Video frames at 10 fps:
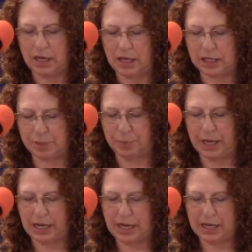
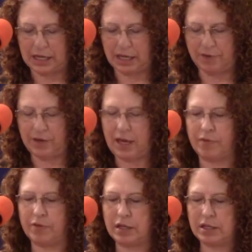explaining and giving
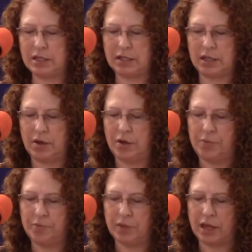evidence
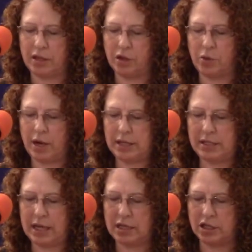that the
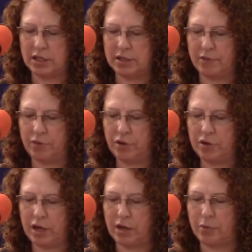Christ had to
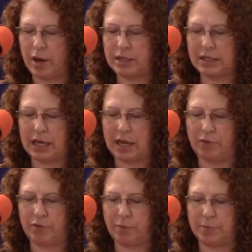suffer and rise
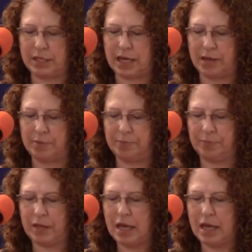again from the dead,